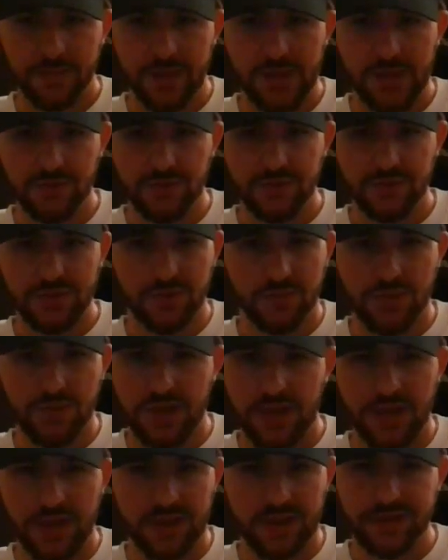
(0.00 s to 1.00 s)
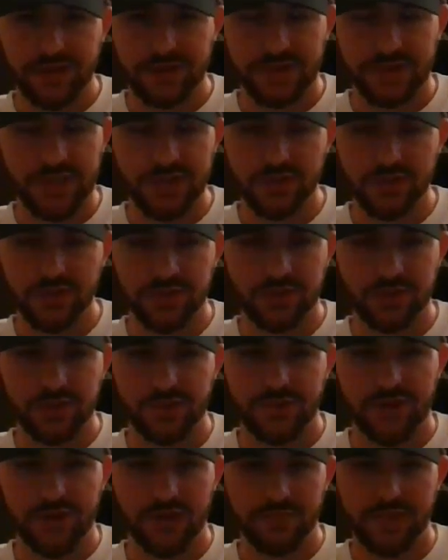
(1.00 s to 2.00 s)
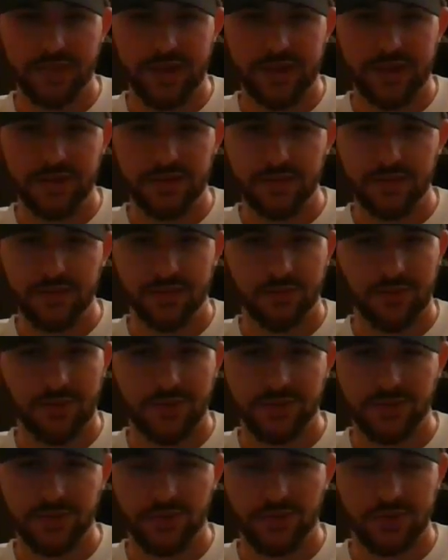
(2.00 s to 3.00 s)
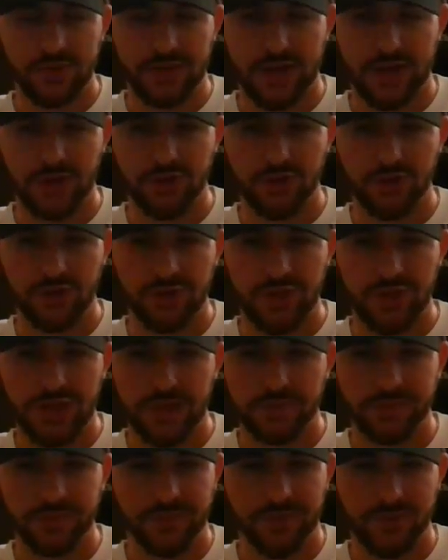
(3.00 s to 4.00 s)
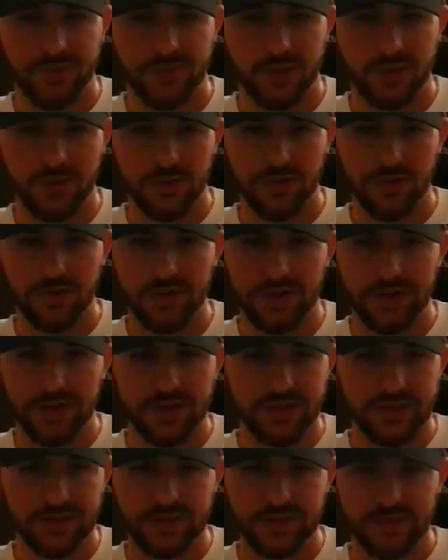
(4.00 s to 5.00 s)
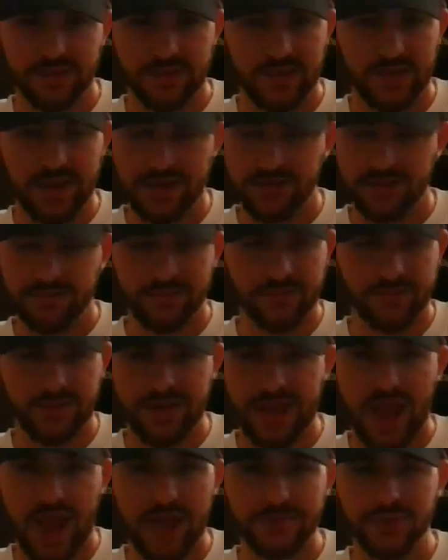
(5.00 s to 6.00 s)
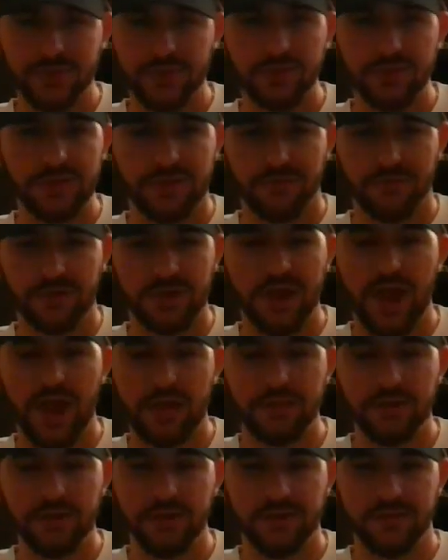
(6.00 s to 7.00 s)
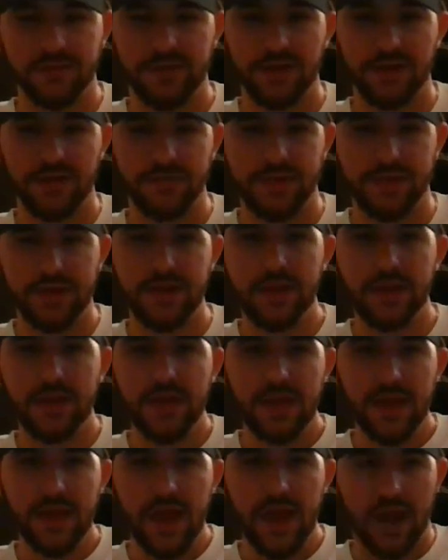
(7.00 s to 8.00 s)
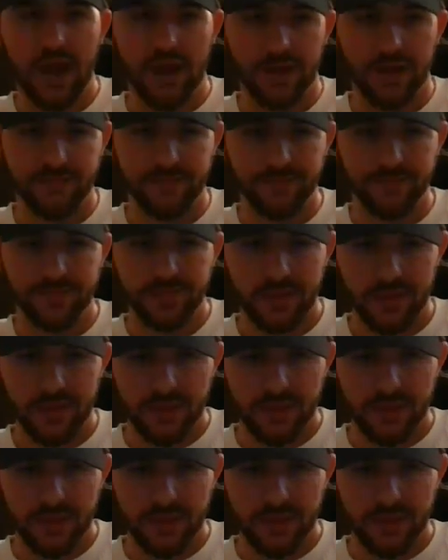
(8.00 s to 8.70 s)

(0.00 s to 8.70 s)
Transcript: You know, so Caesar's development throughout this whole entire trilogy comes full circle, and it's an absolutely phenomenal development. Um,